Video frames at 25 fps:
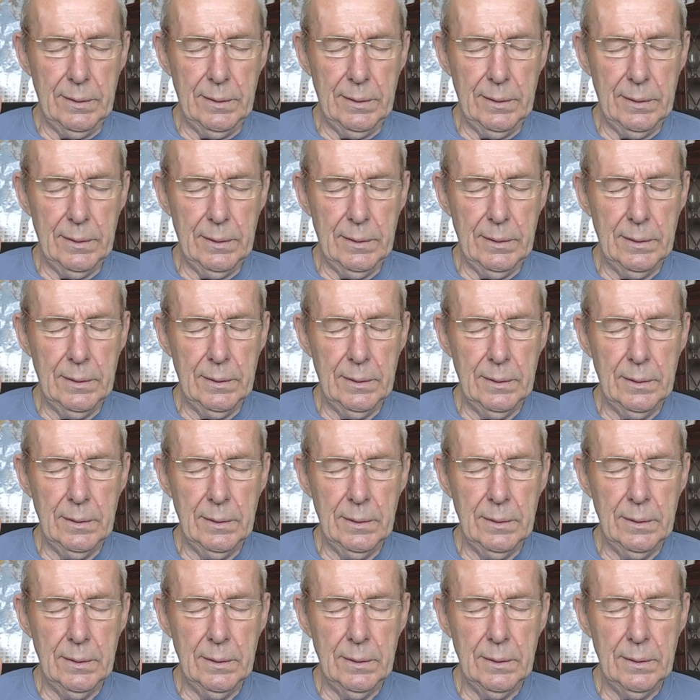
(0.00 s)

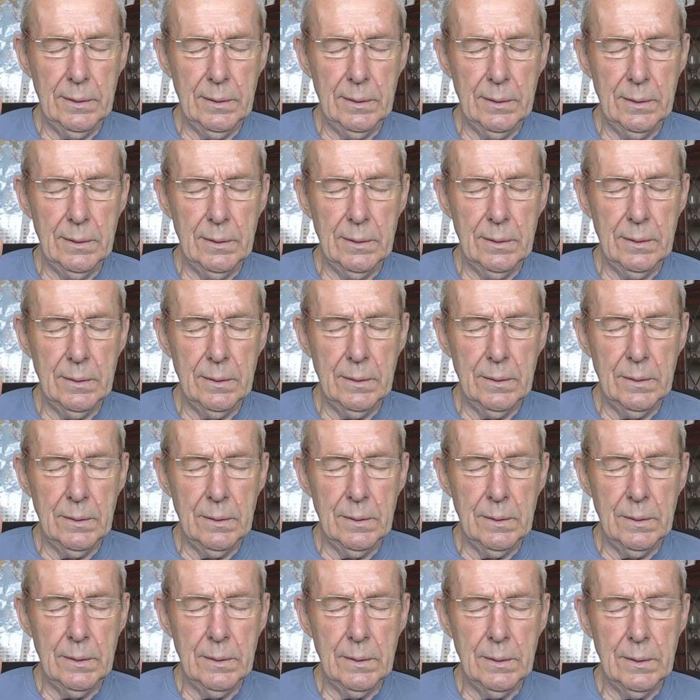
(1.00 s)

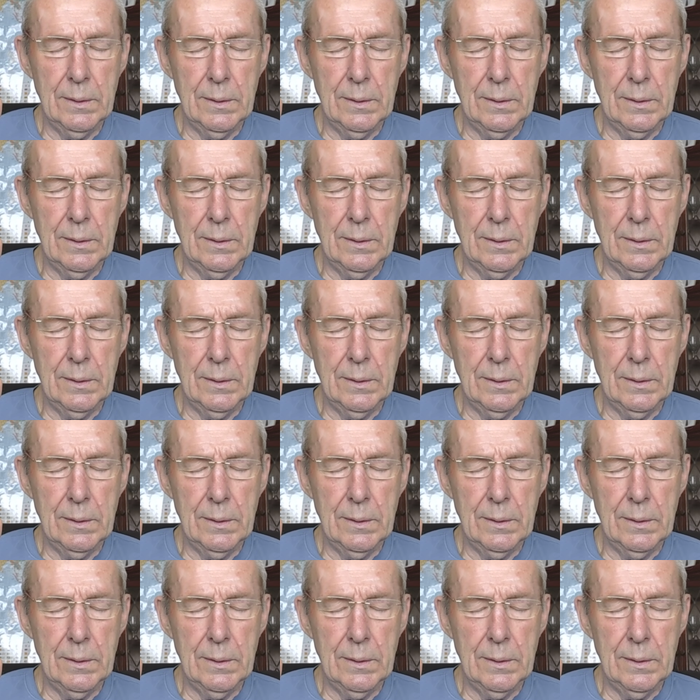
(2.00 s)
[no speech]